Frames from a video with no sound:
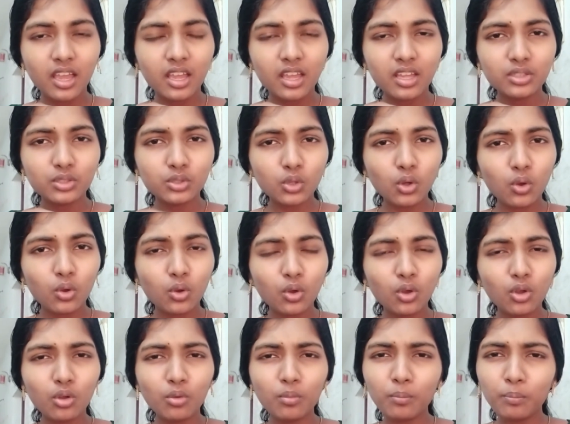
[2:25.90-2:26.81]

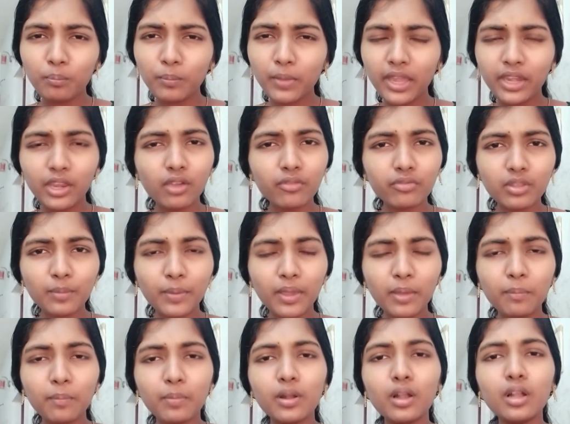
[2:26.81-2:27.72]
So, many of the
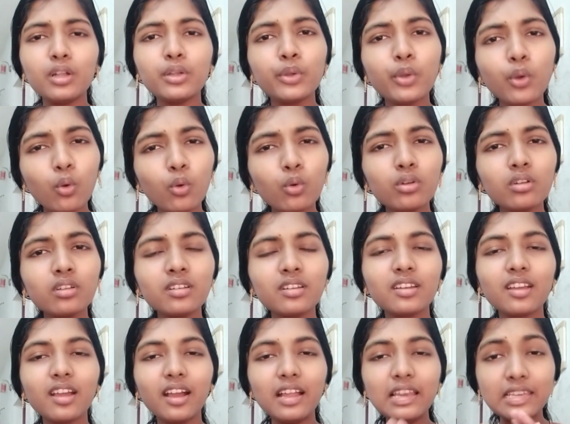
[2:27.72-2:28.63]
people don't
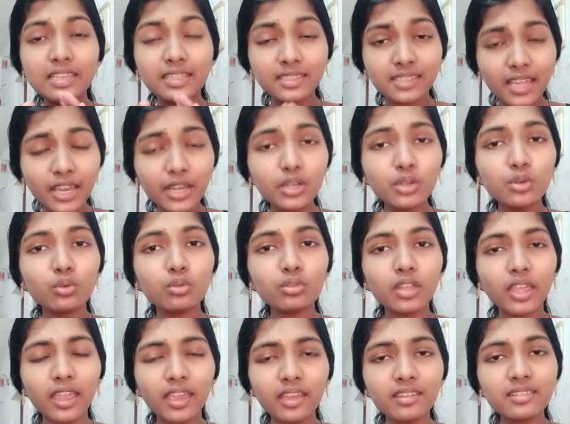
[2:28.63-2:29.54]
listen to
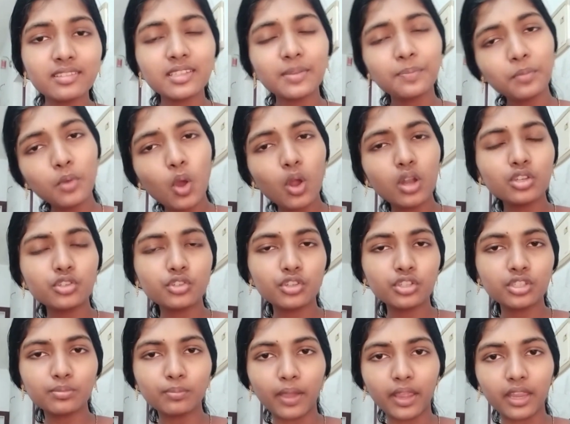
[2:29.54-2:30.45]
their
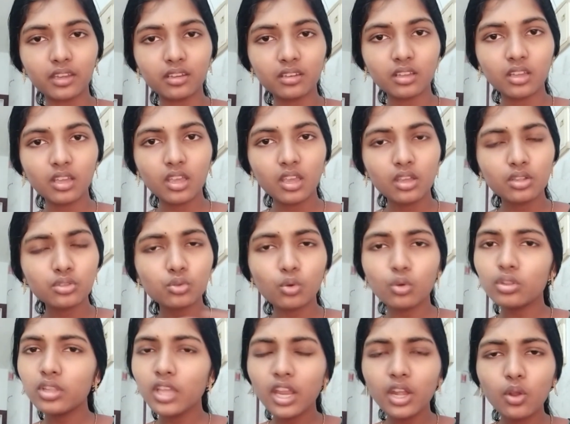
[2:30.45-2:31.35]
subconscious mind.
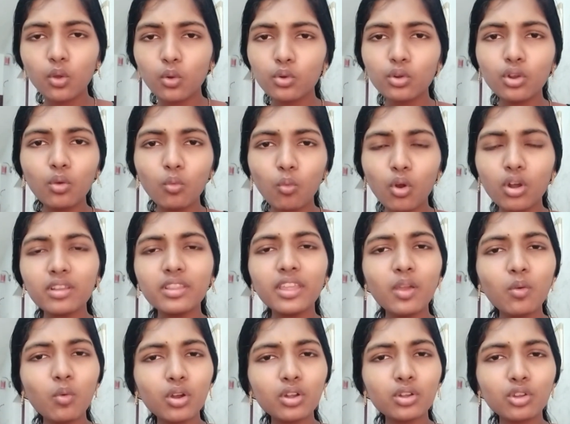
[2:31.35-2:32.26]
So, they don't know what
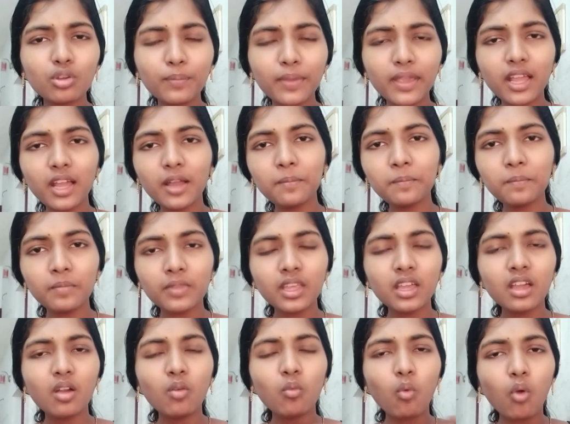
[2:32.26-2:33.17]
they want to become,
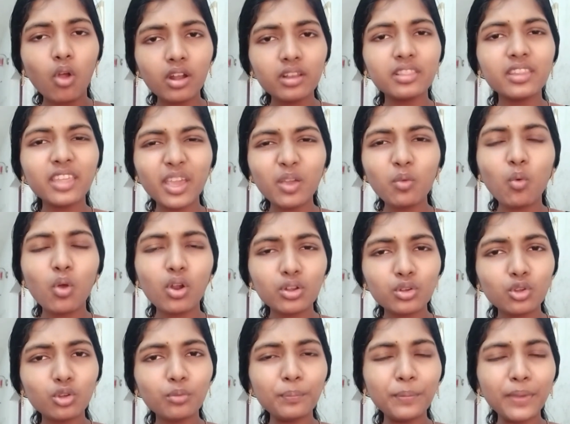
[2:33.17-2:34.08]
what they
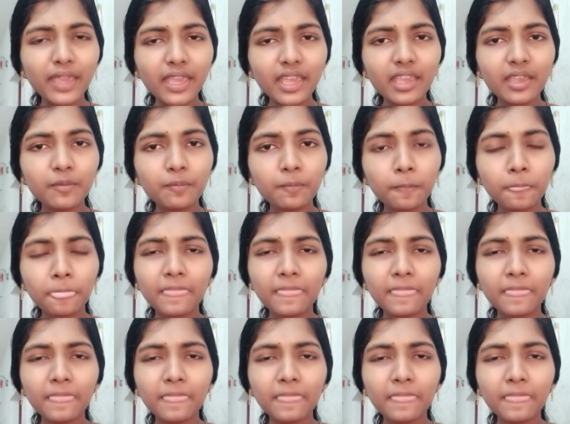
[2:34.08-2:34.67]
want to be,